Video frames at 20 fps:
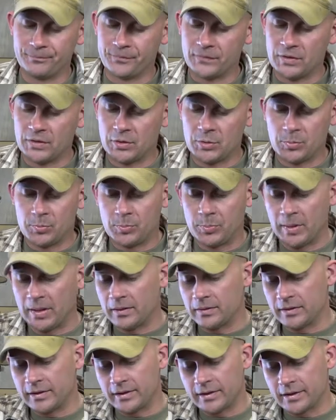You're
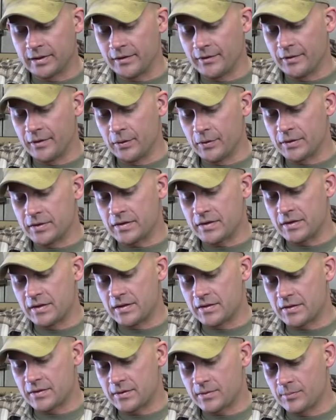barely going to notice
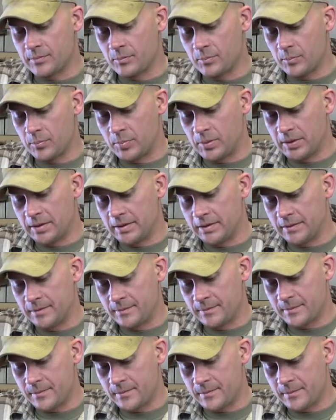this, but